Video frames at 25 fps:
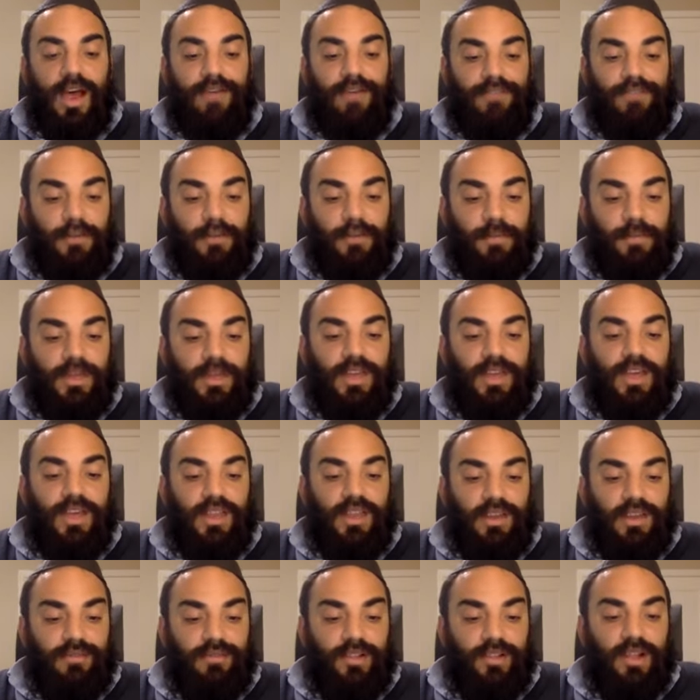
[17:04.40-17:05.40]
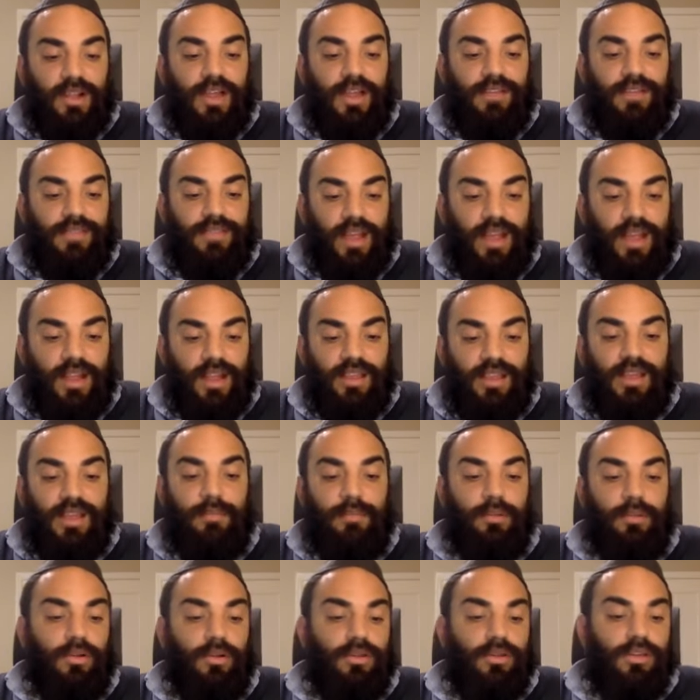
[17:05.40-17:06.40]
Afalpike, nevertheless, al
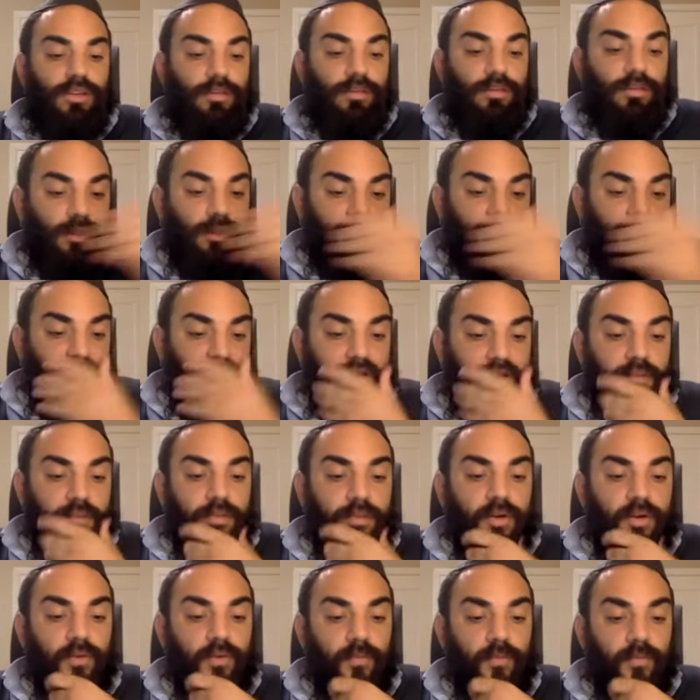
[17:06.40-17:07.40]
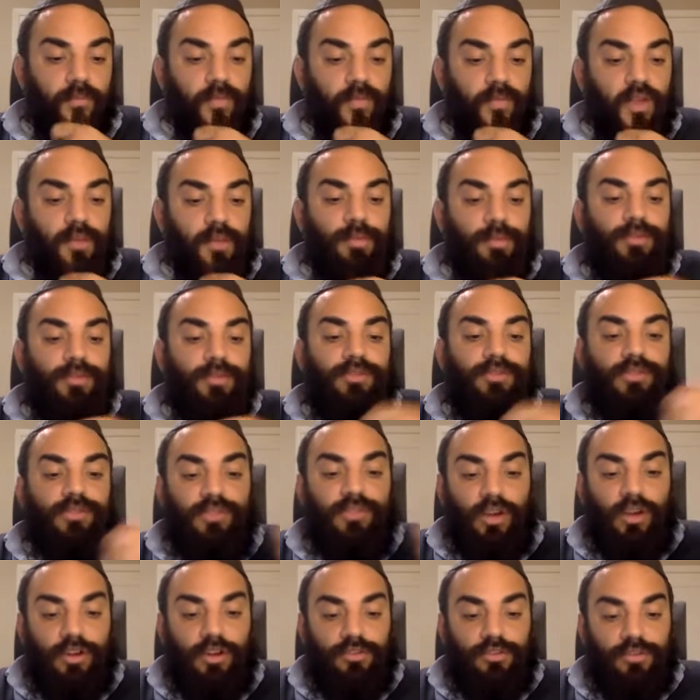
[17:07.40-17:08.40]
yipol yiblab a
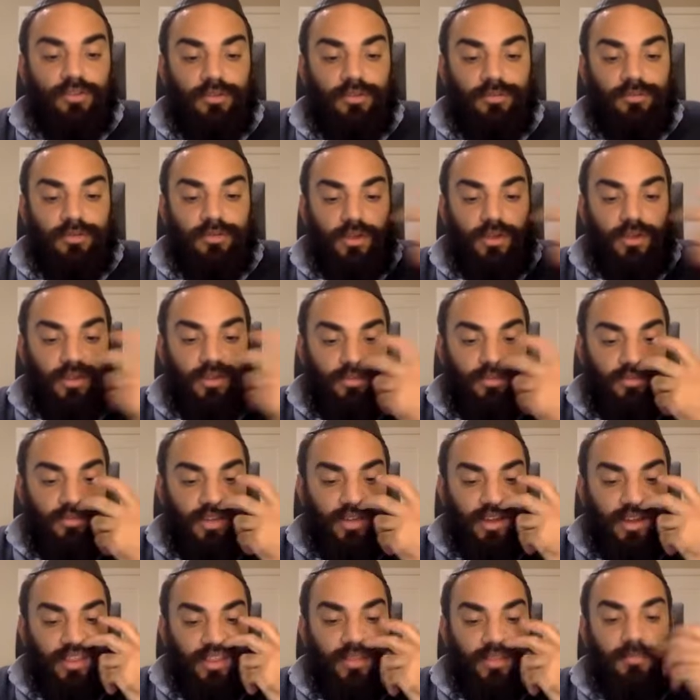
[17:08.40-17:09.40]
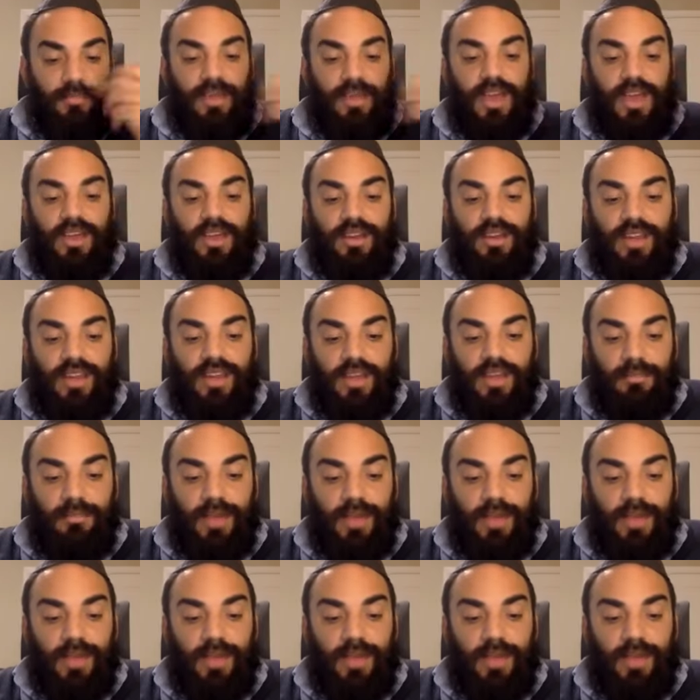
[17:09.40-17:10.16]
person's heart shouldn't fall inside of them. Because